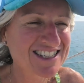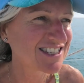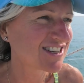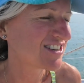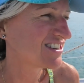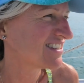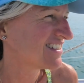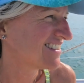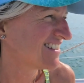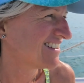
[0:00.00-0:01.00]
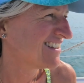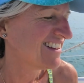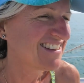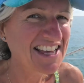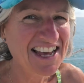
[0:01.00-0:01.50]
So
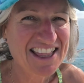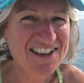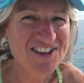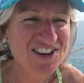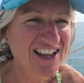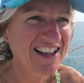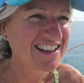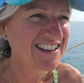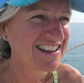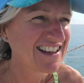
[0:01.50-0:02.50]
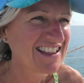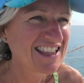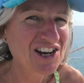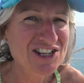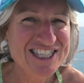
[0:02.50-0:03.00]
yeah, they've got
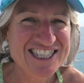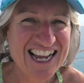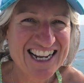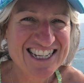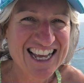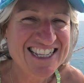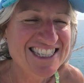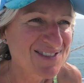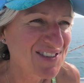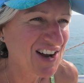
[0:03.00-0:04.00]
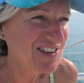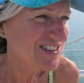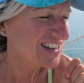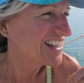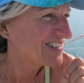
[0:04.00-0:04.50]
the odds stacked against them, and I
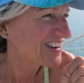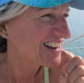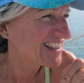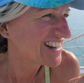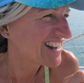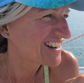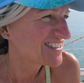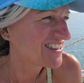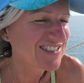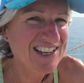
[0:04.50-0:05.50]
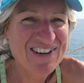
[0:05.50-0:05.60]
really wanted the little turtles.